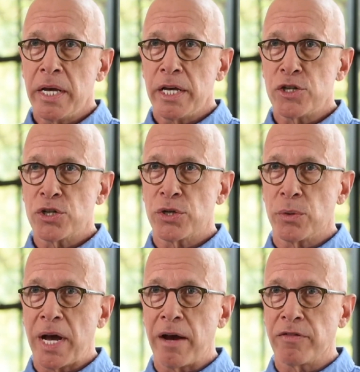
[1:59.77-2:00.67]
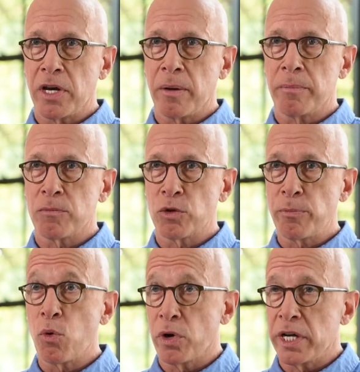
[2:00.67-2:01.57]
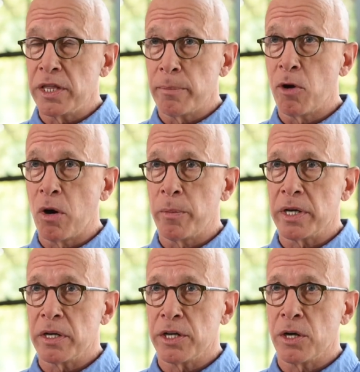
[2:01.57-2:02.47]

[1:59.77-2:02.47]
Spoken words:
is to have them report in the moment,